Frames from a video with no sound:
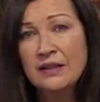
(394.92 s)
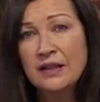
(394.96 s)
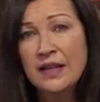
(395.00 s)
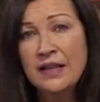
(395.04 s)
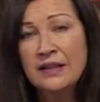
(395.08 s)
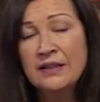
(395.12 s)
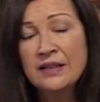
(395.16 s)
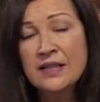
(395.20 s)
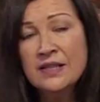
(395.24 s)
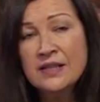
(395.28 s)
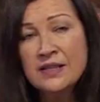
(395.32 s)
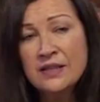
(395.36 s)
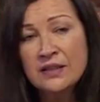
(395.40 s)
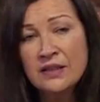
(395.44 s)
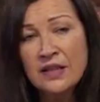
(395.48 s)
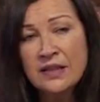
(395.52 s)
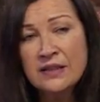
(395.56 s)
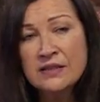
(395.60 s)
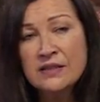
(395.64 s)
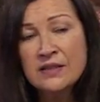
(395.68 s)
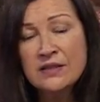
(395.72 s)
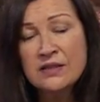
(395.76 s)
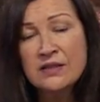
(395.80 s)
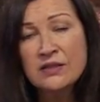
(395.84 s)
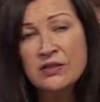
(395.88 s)
In this
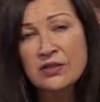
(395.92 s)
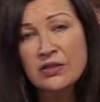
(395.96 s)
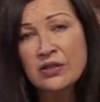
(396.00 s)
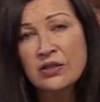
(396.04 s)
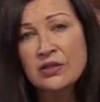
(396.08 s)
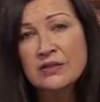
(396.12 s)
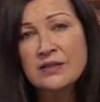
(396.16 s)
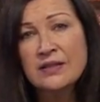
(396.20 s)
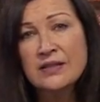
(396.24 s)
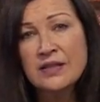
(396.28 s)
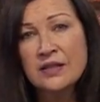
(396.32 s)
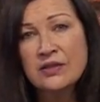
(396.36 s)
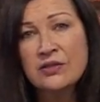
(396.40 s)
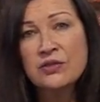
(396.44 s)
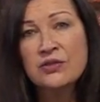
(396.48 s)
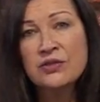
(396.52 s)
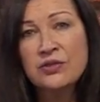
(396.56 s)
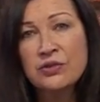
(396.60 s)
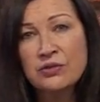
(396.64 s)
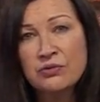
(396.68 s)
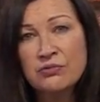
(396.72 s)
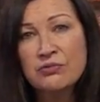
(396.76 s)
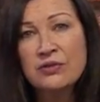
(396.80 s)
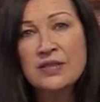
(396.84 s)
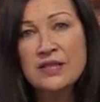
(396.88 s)
instance, God said,
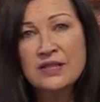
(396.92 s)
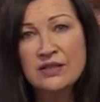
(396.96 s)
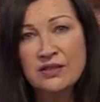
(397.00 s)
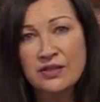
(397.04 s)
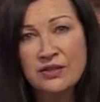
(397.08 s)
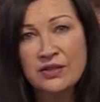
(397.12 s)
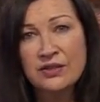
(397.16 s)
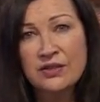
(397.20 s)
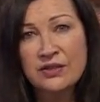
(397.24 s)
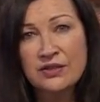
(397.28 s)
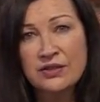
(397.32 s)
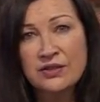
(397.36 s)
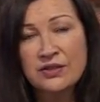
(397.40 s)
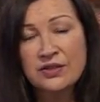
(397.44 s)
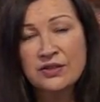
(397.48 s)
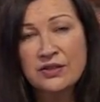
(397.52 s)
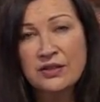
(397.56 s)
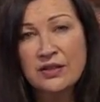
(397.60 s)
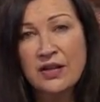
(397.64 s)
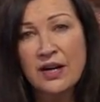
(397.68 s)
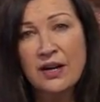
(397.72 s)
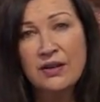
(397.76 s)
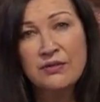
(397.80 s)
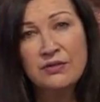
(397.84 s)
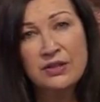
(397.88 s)
do research.
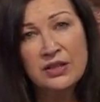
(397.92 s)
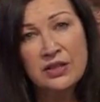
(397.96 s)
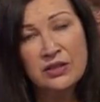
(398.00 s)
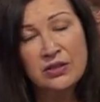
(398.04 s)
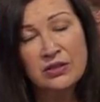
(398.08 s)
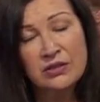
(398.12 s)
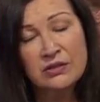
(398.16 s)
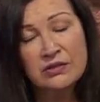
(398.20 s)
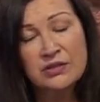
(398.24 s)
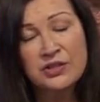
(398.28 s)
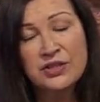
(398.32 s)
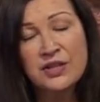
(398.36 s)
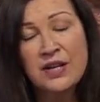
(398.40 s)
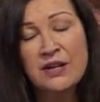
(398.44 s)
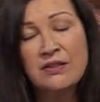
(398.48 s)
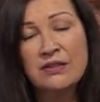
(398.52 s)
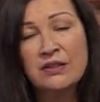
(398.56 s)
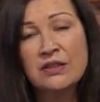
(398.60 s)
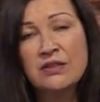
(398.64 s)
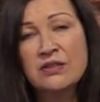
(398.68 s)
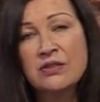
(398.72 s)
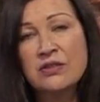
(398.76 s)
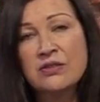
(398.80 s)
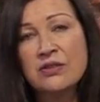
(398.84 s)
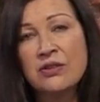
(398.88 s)
I recall
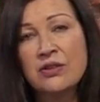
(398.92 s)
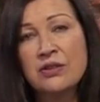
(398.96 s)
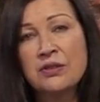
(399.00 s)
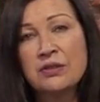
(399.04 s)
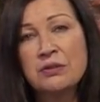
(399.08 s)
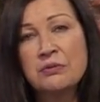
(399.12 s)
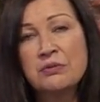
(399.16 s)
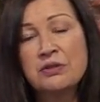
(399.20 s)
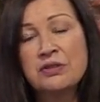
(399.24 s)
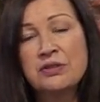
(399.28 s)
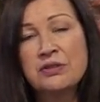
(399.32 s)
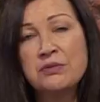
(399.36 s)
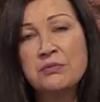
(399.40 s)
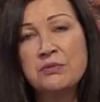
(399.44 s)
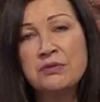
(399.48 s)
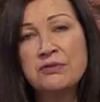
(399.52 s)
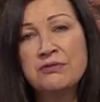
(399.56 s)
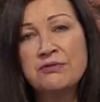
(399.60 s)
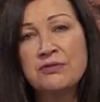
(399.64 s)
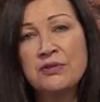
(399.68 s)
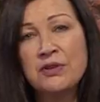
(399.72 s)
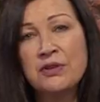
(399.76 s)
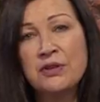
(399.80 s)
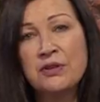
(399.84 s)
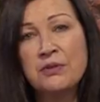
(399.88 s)
sharing a story with you
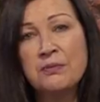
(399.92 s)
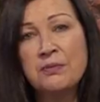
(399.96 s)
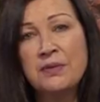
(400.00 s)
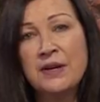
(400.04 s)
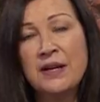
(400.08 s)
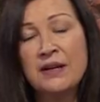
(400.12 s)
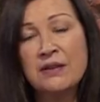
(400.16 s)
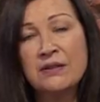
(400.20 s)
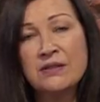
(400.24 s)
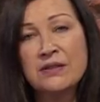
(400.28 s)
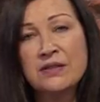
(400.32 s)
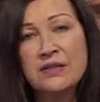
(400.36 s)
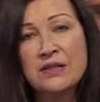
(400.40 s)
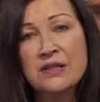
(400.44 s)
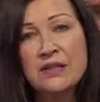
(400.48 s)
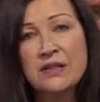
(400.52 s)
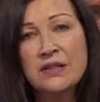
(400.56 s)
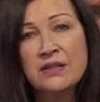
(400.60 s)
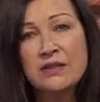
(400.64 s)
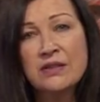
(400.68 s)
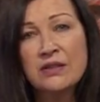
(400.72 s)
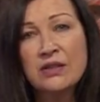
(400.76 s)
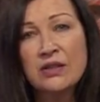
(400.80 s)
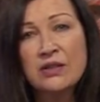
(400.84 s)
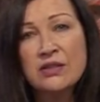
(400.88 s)
before about
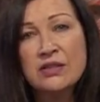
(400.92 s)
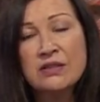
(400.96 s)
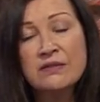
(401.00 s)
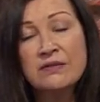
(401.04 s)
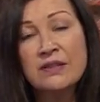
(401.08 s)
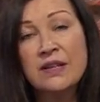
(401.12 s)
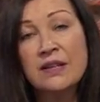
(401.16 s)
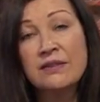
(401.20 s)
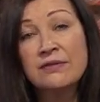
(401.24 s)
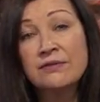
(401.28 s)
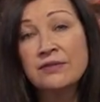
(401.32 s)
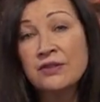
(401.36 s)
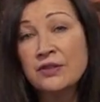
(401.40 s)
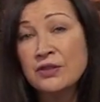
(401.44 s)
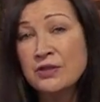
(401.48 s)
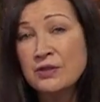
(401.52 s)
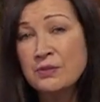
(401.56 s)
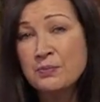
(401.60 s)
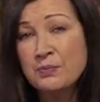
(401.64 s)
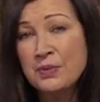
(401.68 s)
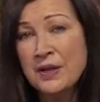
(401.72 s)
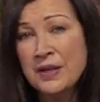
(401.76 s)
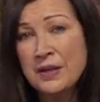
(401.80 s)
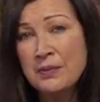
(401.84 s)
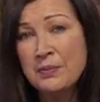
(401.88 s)
the loss of our
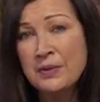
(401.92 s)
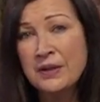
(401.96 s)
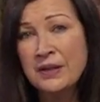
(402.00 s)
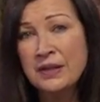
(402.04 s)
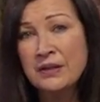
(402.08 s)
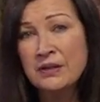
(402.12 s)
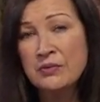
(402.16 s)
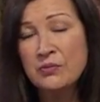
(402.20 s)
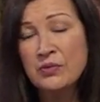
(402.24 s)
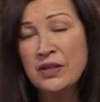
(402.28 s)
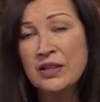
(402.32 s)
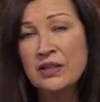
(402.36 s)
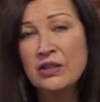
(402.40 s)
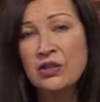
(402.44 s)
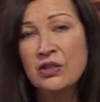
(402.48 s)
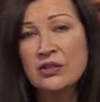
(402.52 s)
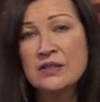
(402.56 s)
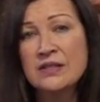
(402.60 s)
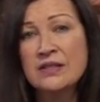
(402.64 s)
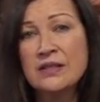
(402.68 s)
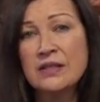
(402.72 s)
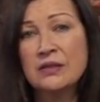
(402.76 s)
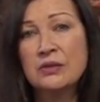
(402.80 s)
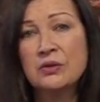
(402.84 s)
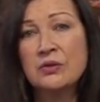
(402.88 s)
first baby, where God
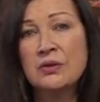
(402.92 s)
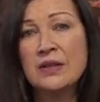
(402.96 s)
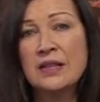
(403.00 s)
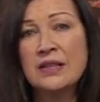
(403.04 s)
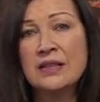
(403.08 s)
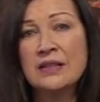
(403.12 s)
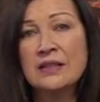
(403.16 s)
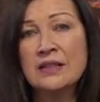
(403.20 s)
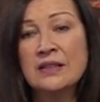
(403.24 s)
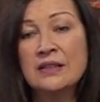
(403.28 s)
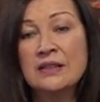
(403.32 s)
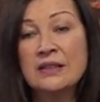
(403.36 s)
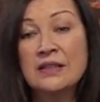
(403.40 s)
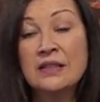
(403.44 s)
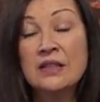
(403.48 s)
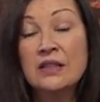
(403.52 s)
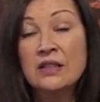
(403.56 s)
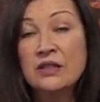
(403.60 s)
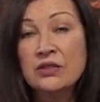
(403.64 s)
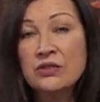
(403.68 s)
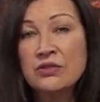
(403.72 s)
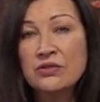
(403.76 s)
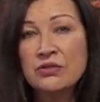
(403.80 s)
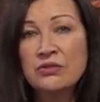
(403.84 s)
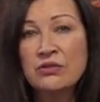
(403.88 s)
said quite clearly,
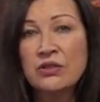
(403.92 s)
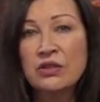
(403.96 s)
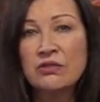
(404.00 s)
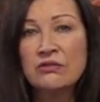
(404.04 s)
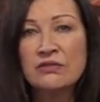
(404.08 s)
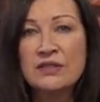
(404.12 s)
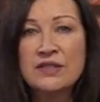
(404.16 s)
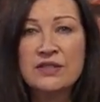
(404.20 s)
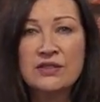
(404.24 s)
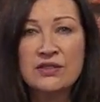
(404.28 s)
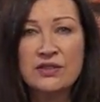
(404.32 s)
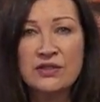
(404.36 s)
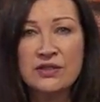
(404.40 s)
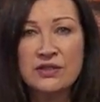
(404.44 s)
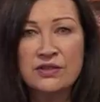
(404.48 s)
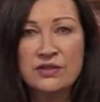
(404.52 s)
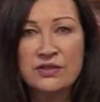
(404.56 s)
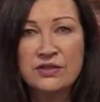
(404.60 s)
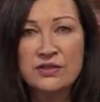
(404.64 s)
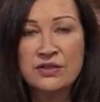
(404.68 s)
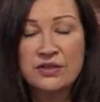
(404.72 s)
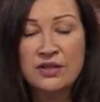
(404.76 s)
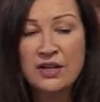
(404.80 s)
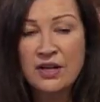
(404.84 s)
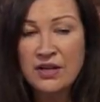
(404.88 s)
do not
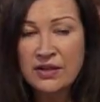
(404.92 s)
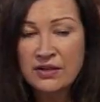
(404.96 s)
research.